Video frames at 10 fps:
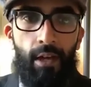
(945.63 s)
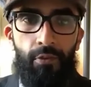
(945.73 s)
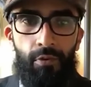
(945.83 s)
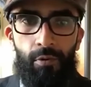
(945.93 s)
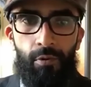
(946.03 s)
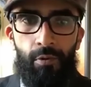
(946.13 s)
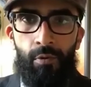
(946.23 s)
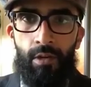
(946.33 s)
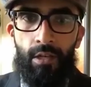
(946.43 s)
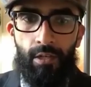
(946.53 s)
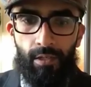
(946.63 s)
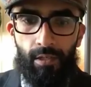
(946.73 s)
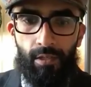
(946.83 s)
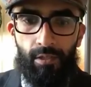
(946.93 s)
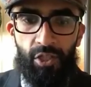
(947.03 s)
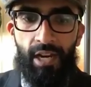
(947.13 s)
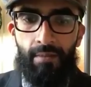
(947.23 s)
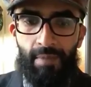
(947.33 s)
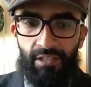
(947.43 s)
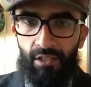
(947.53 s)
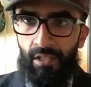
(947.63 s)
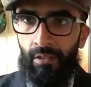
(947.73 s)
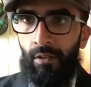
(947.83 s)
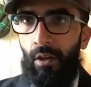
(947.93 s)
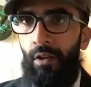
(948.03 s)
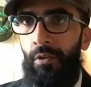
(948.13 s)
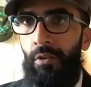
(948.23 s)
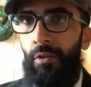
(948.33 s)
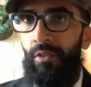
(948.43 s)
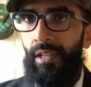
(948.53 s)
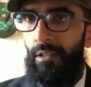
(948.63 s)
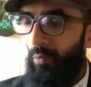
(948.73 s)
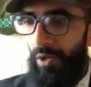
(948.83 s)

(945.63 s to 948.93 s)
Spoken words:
Through shared messaging on newsletters.